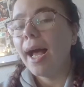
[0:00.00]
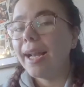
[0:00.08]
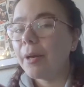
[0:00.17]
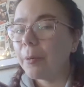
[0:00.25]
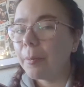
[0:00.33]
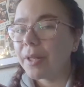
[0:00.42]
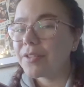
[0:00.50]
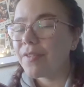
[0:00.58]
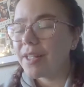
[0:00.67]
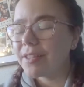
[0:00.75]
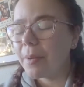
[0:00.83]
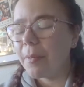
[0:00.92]
And now I'm about to
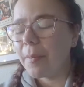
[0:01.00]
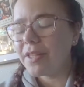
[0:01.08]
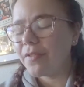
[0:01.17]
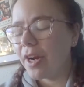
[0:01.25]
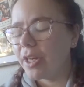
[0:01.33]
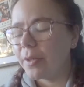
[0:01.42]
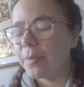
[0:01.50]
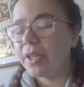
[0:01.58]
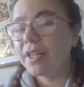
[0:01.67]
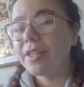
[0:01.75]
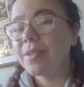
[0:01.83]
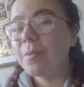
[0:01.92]
FaceTime my best friend
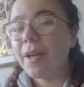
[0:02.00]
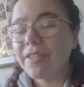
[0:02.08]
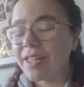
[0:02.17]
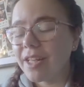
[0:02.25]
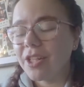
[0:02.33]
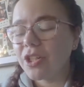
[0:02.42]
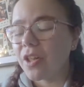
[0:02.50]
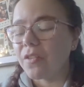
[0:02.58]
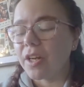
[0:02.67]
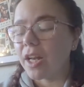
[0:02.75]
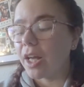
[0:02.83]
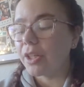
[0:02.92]
because we haven't seen each other
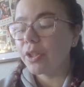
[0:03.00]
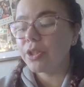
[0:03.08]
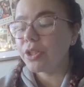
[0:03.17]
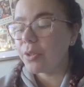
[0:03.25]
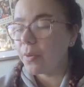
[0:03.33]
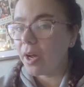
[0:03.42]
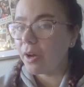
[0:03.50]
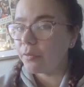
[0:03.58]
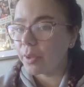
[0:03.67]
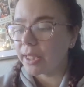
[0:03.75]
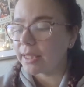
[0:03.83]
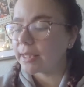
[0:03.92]
in like
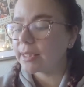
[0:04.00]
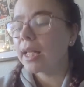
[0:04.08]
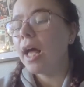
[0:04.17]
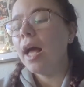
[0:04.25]
2.5 weeks